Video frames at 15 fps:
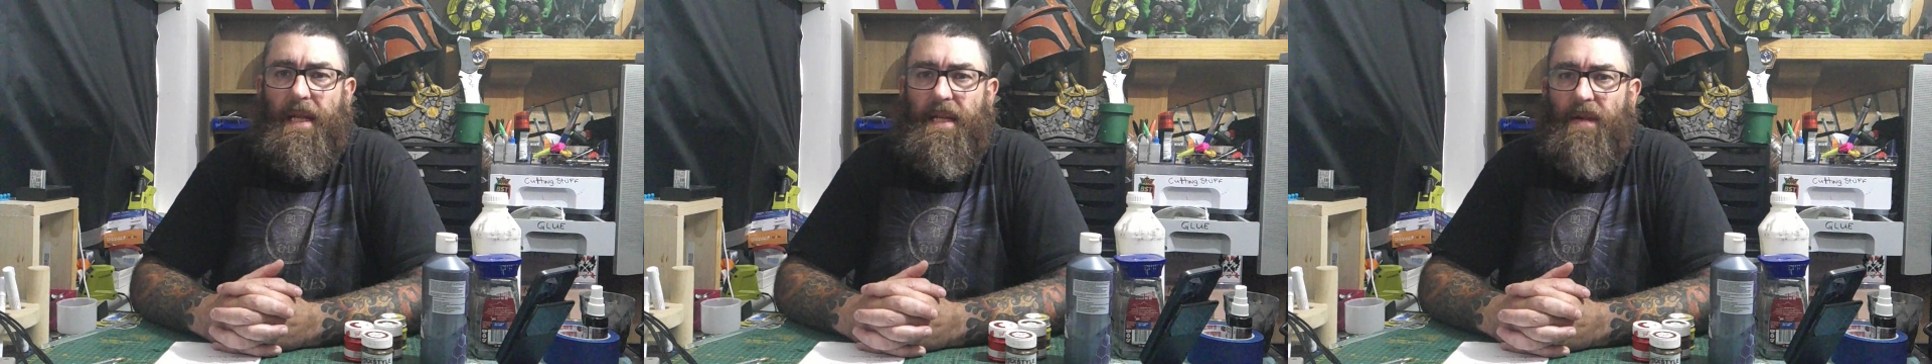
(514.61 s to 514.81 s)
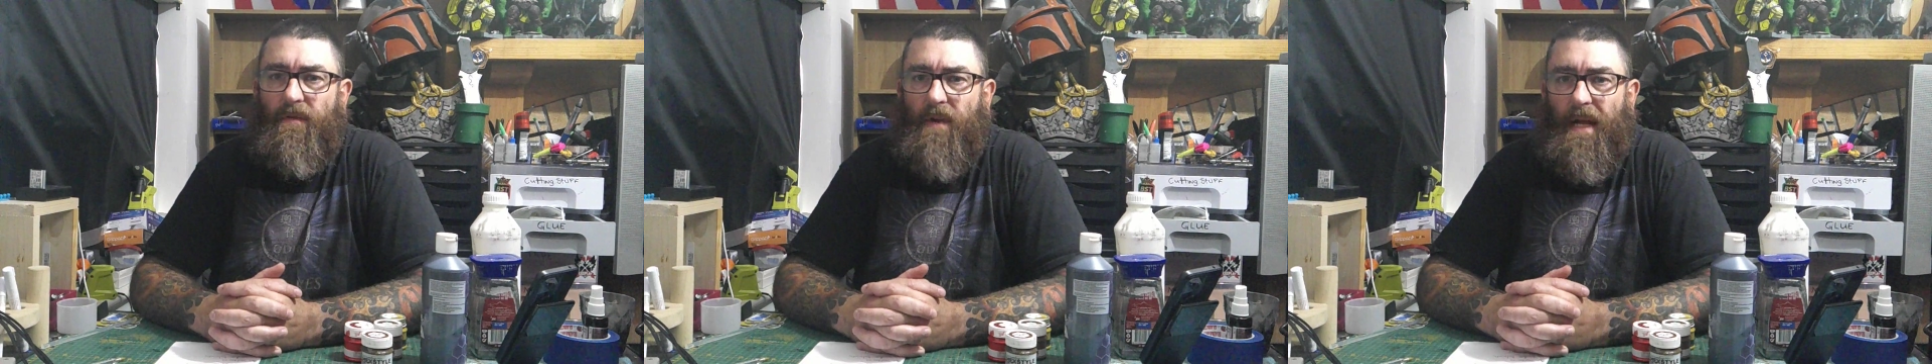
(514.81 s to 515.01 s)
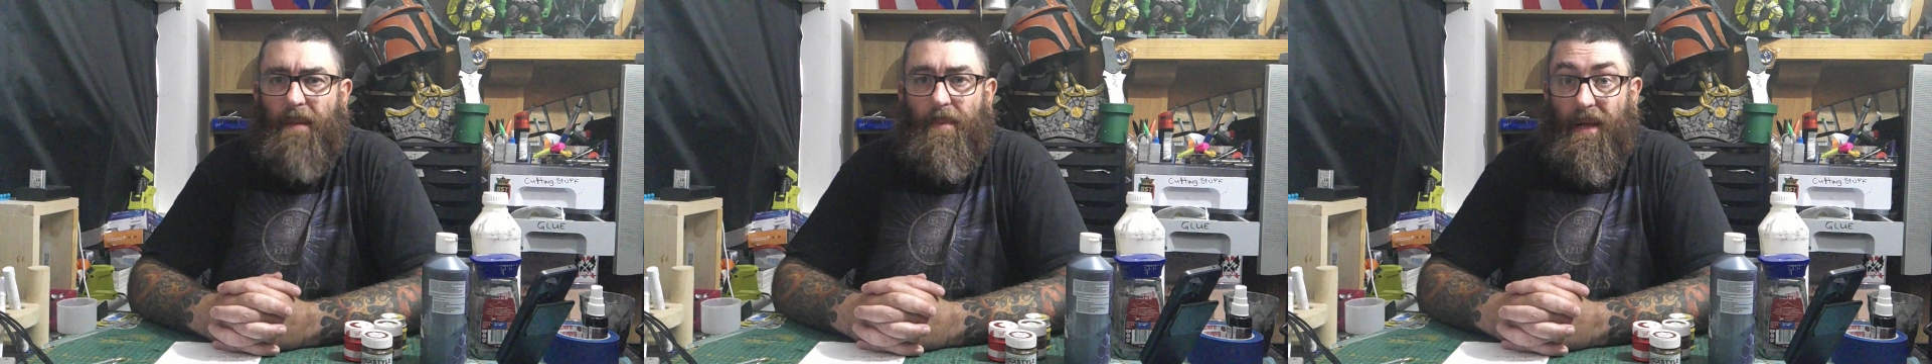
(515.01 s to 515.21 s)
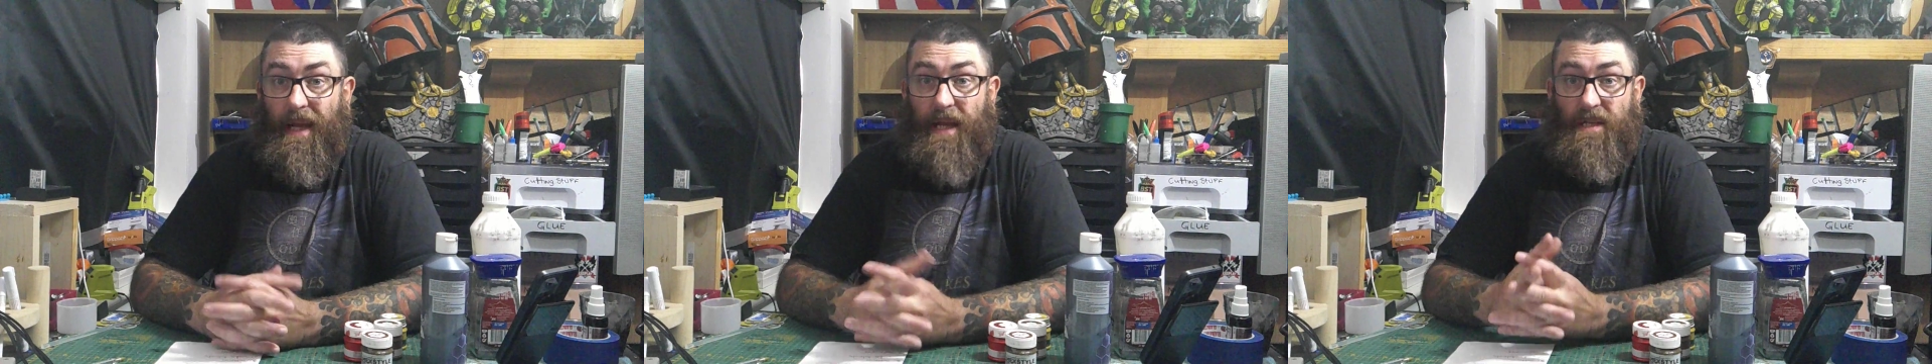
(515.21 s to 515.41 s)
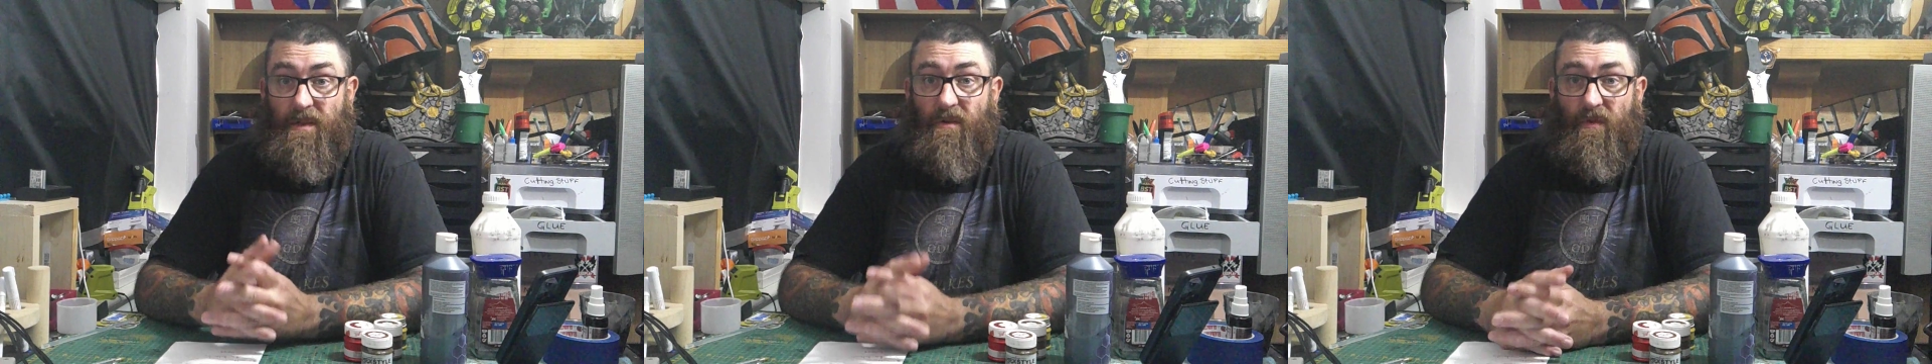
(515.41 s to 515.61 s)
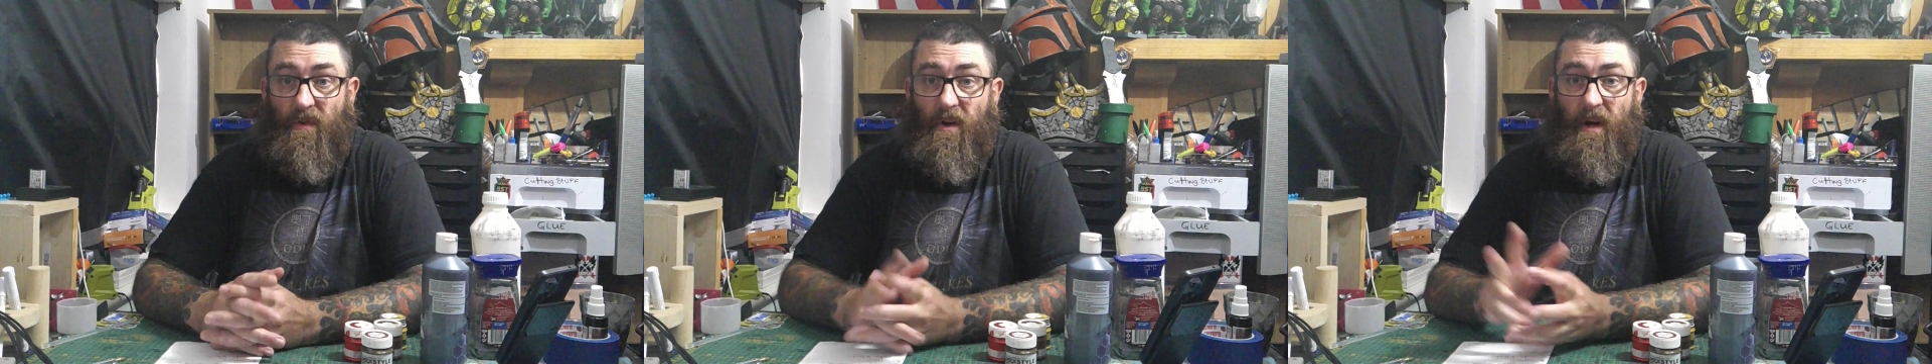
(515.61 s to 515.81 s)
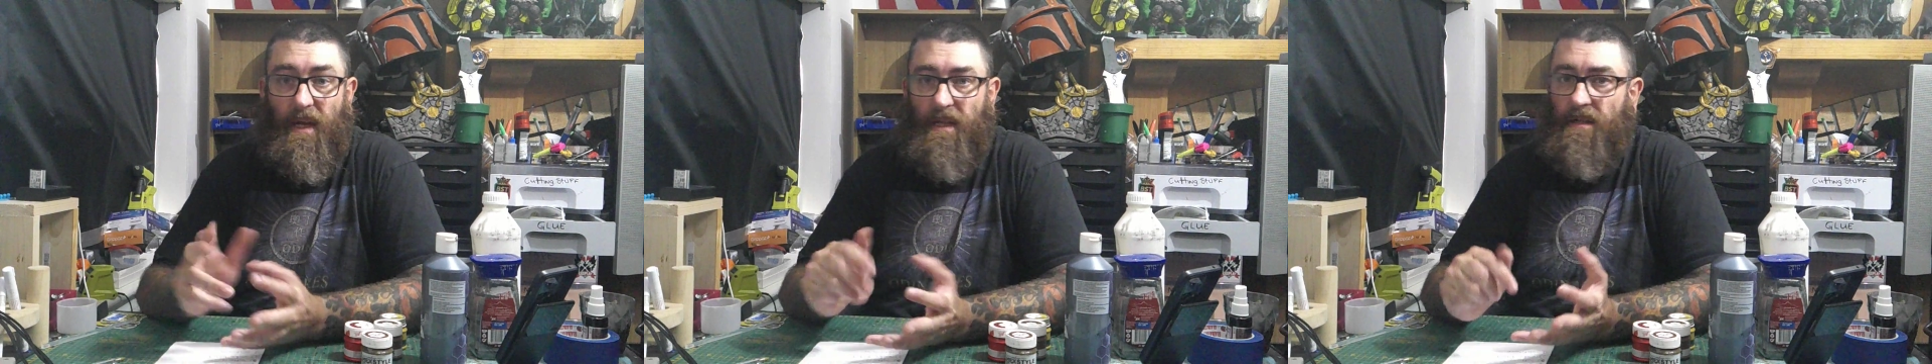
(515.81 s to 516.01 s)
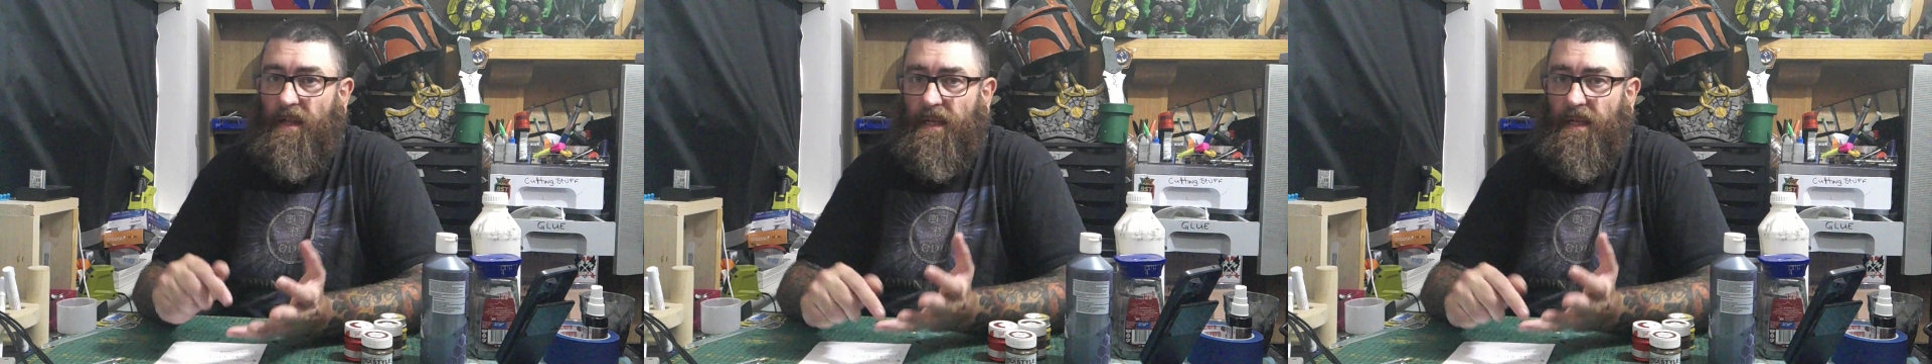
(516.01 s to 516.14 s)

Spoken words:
different applications for it.